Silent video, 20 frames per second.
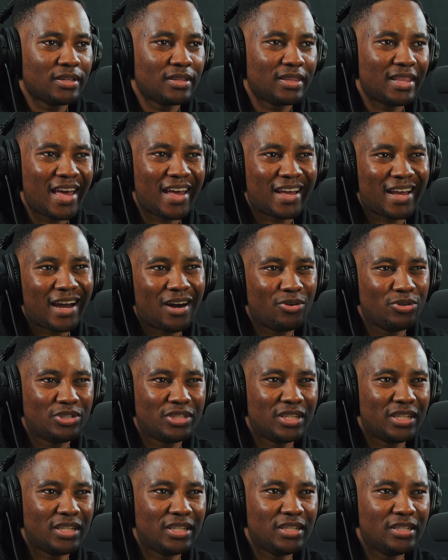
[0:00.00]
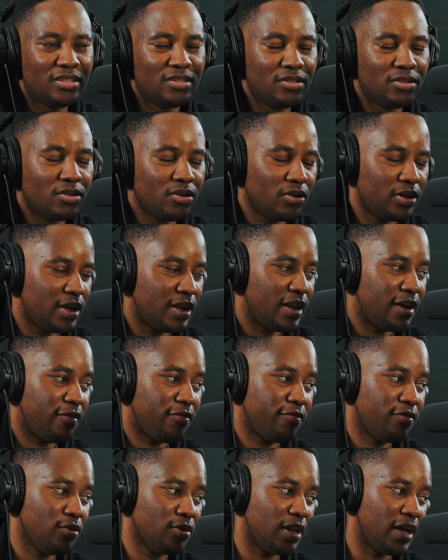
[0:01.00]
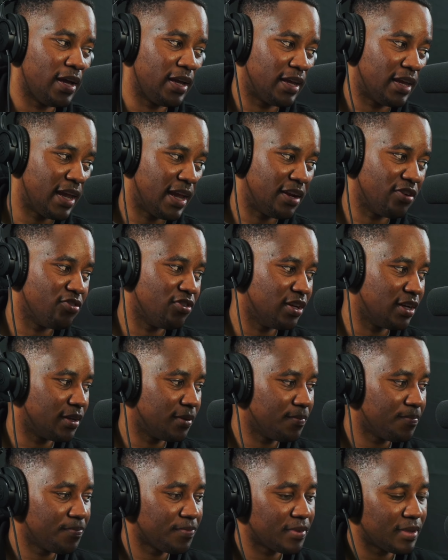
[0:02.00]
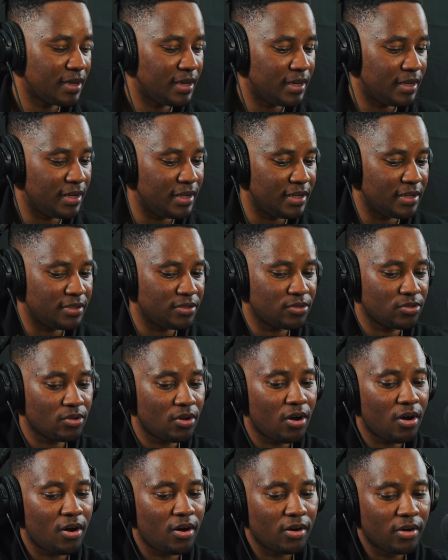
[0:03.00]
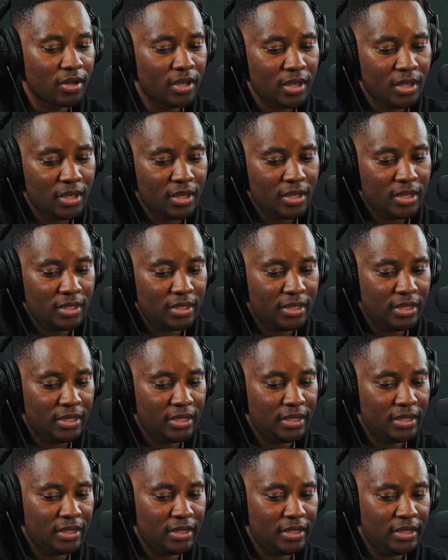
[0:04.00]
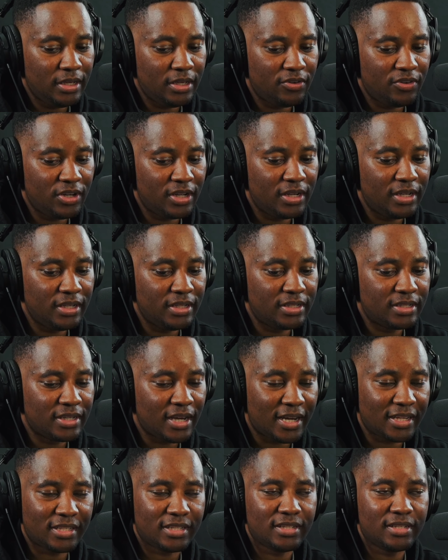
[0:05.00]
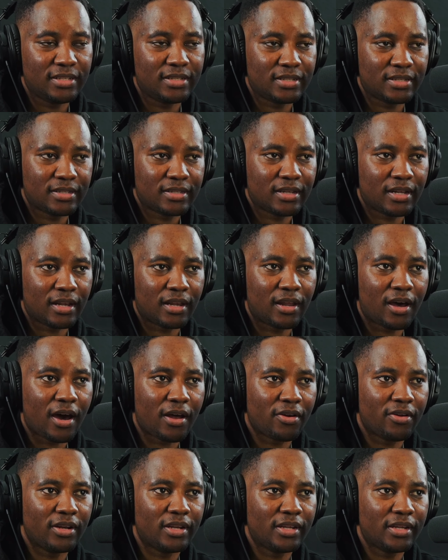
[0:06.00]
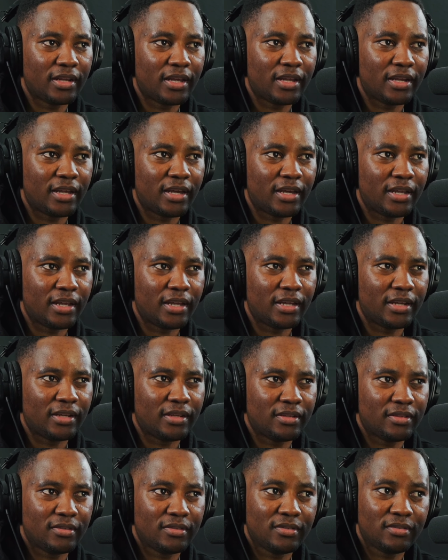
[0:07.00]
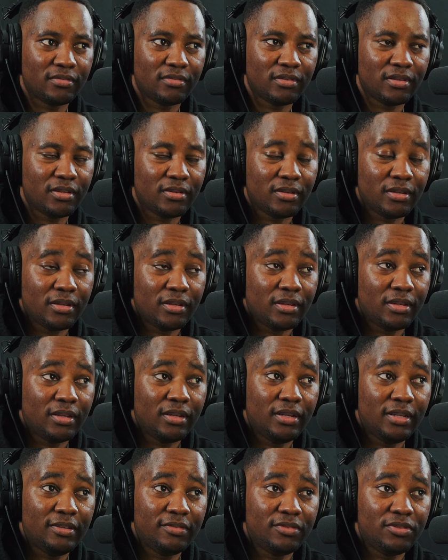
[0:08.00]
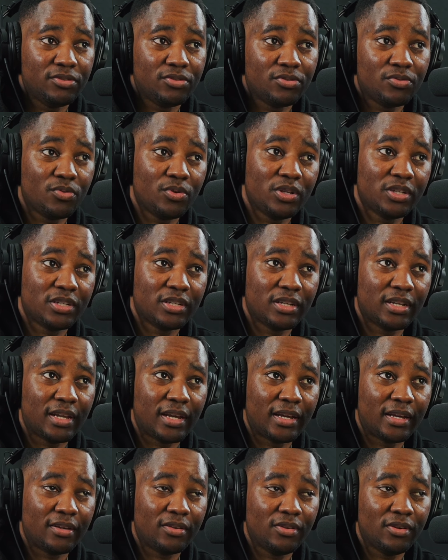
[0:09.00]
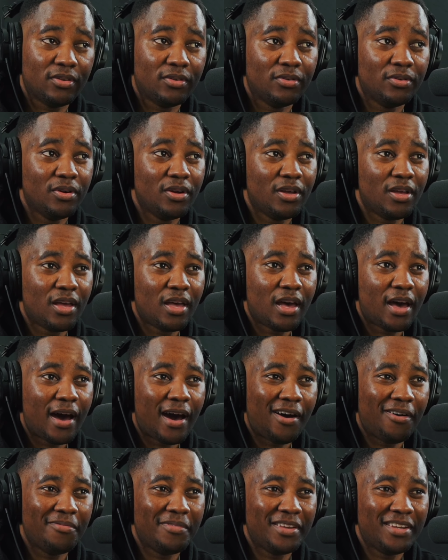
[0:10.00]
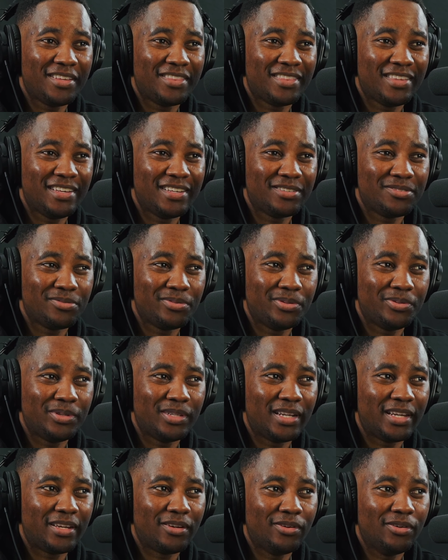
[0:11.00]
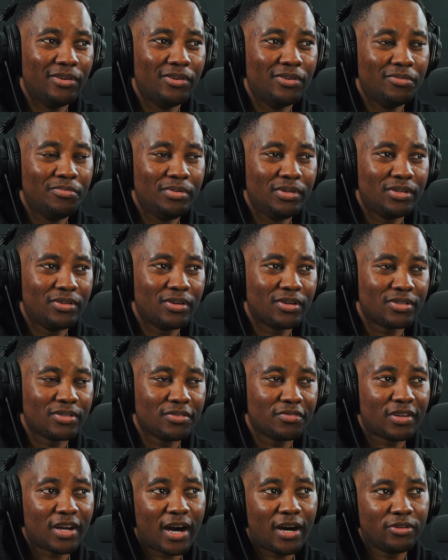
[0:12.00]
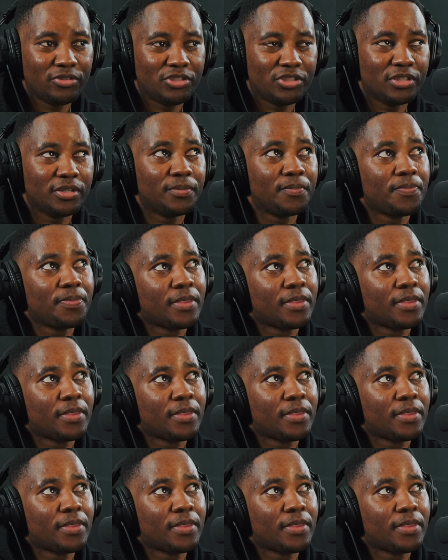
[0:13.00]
that culture is, And I feel like Kendrick, in his song, he really touches a lot on it, and he leaves you to question, like, yo, how many things will we let go because of culture?